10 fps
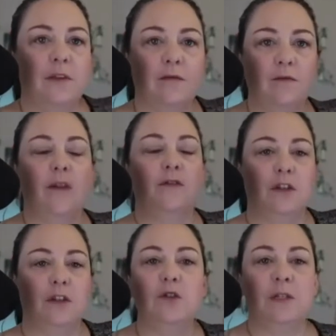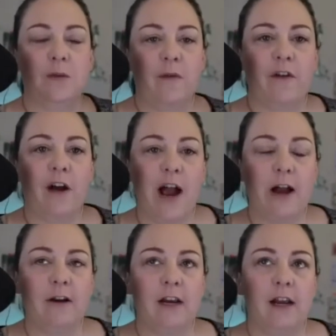still doing some of our
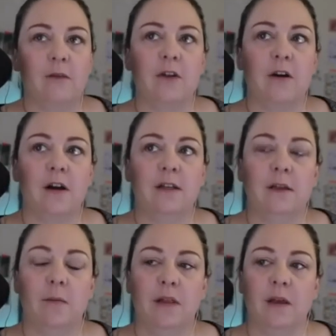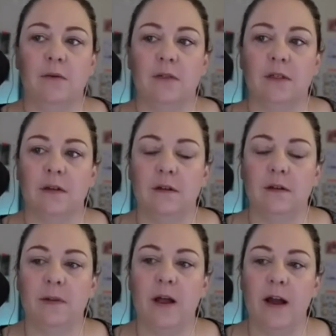hiring. And I was talking to somebody that was
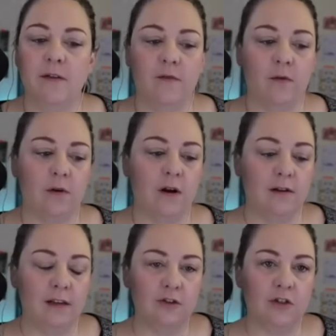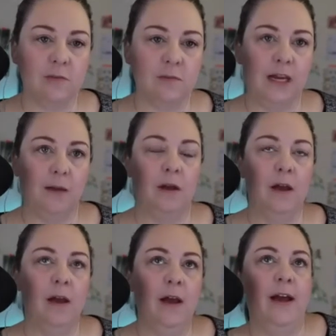applying for our leadership team.
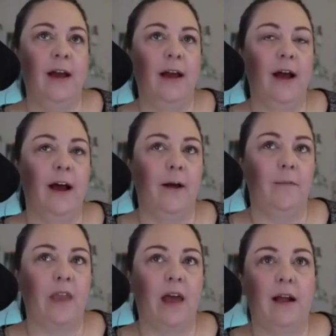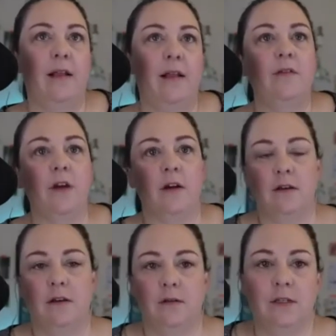And I love talking to
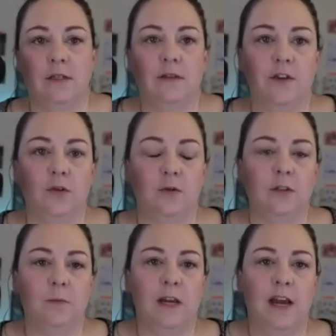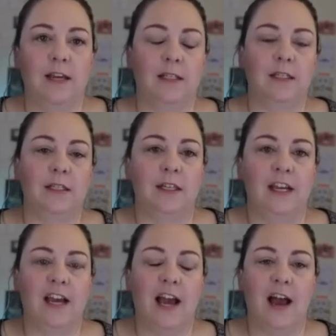those individuals because
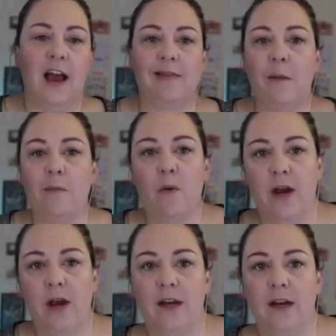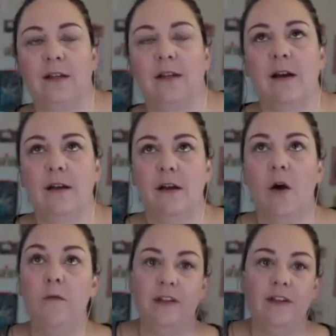at that point,
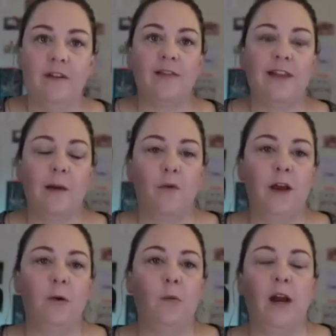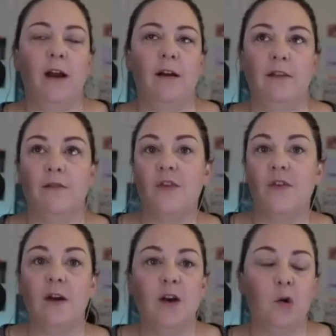hopefully they're at that point where they're
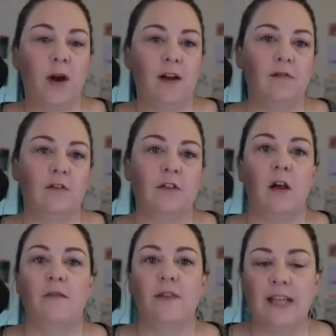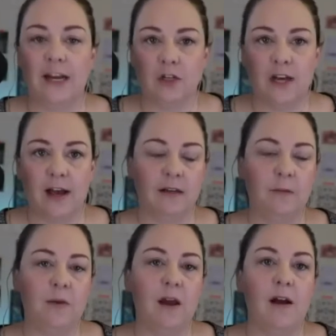very aware there's a lot of intentionality
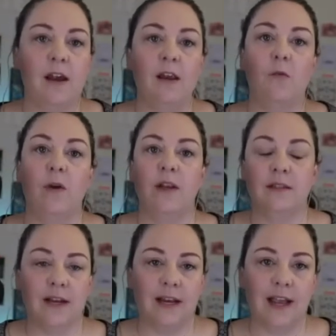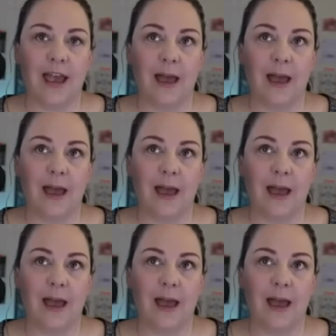behind what is done at camp,